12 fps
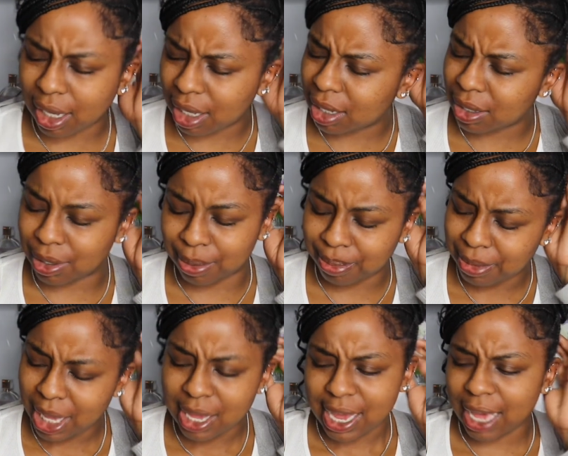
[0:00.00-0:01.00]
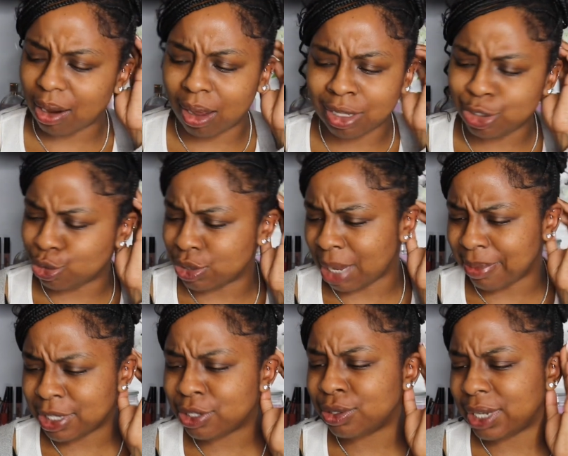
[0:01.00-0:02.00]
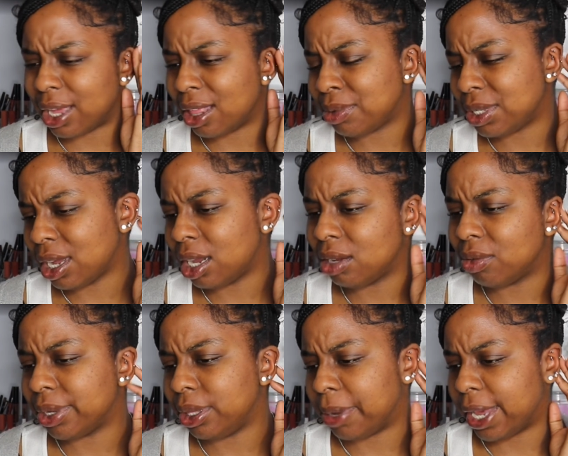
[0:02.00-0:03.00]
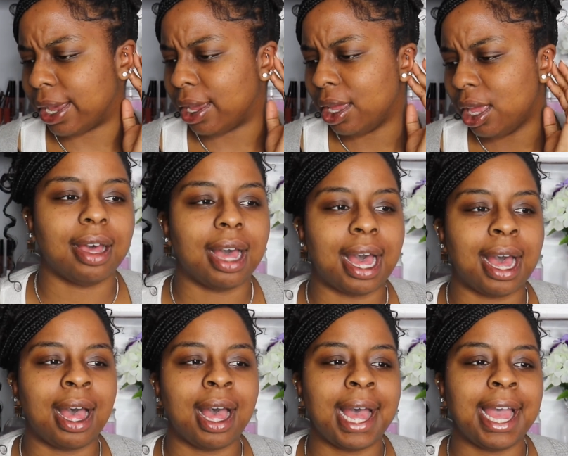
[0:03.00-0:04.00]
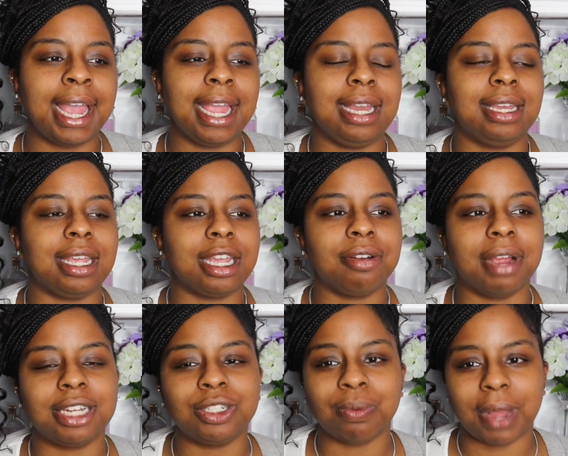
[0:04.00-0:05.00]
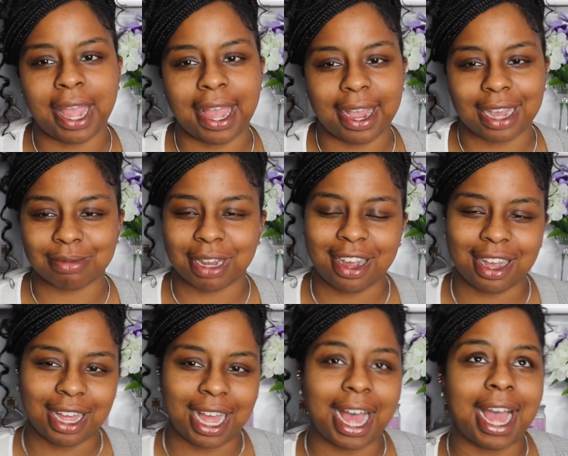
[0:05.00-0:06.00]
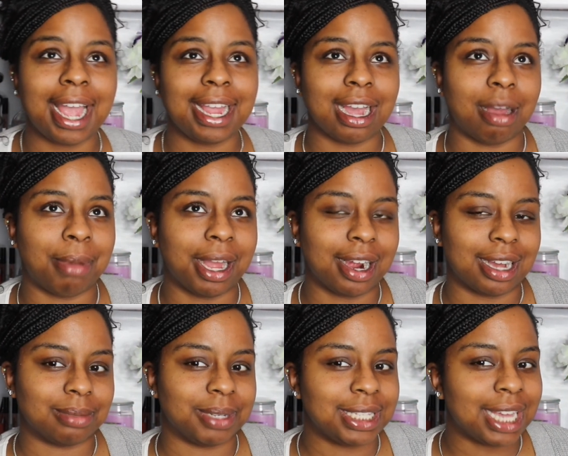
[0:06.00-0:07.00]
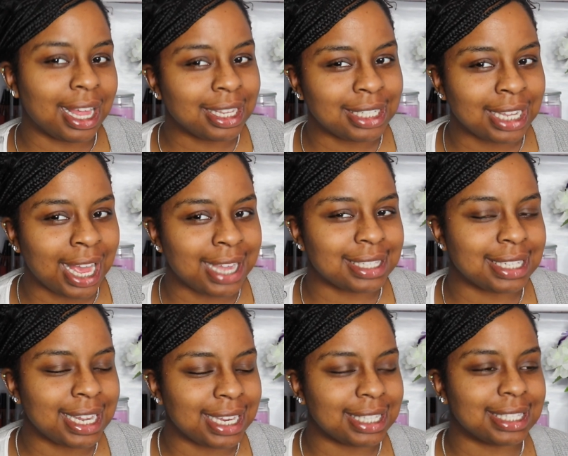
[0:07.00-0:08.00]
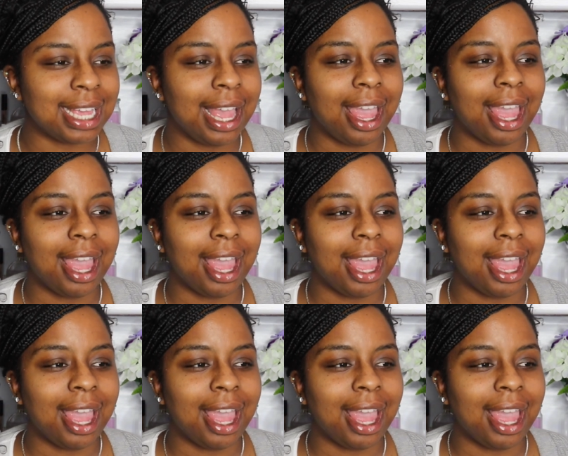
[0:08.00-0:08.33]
Um, out of all the schools I've been to, yeah, that was kind of really bad. I did graduate. I got my I got my cosmetology license,